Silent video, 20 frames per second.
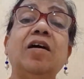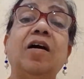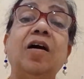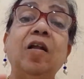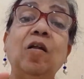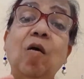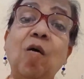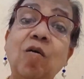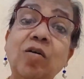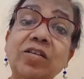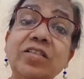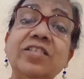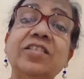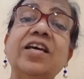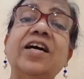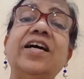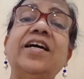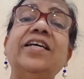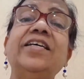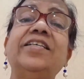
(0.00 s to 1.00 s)

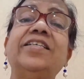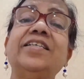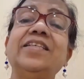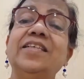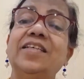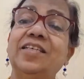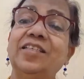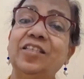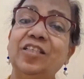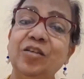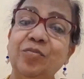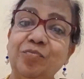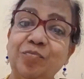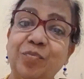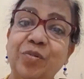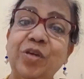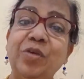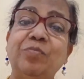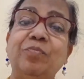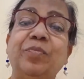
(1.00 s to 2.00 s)
alongside the
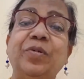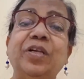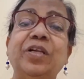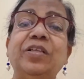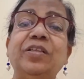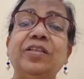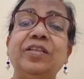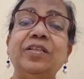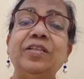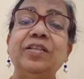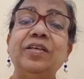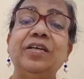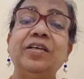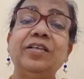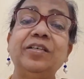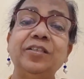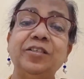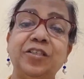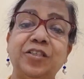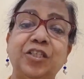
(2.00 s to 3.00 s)
people,
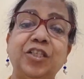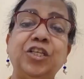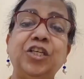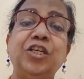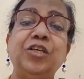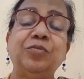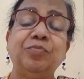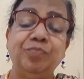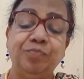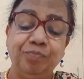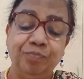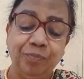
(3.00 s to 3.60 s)
her team.